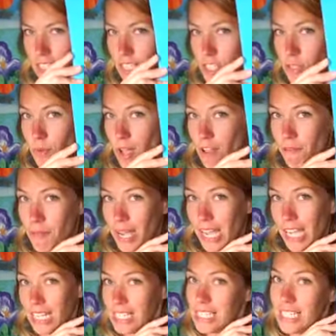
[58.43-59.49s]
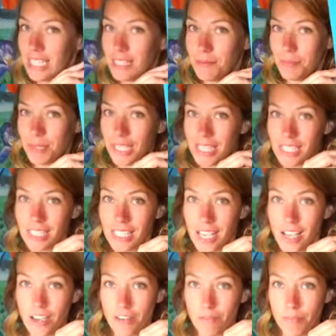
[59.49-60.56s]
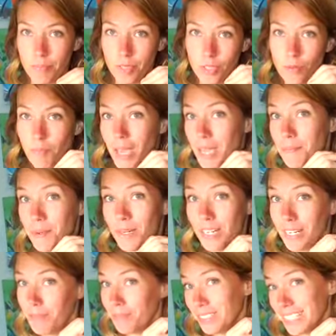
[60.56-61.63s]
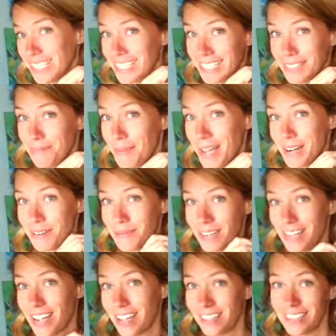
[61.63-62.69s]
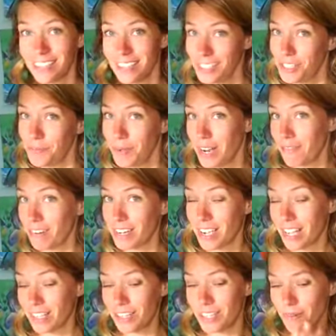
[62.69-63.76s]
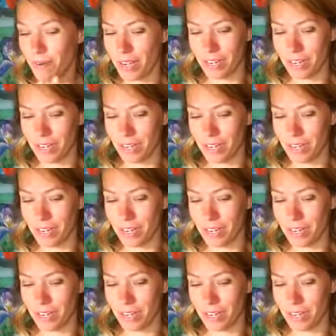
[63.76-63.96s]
12 by 18 piece of blue paper. It really doesn't matter what color, just whatever color you want